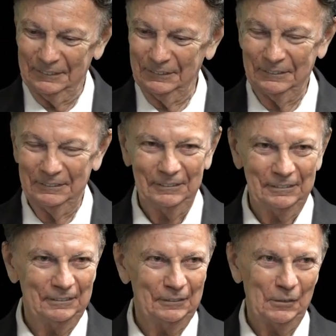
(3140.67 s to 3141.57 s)
Come on,
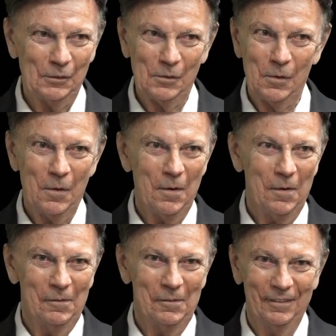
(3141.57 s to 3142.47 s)
preacher.
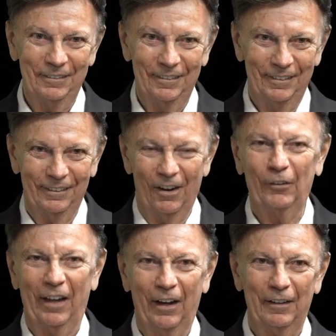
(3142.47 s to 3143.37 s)

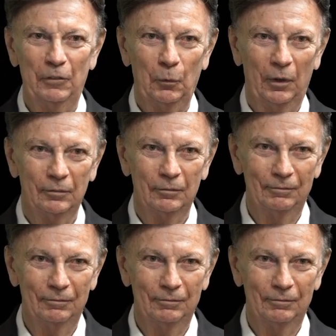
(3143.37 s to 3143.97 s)
Okay, I'll give you one.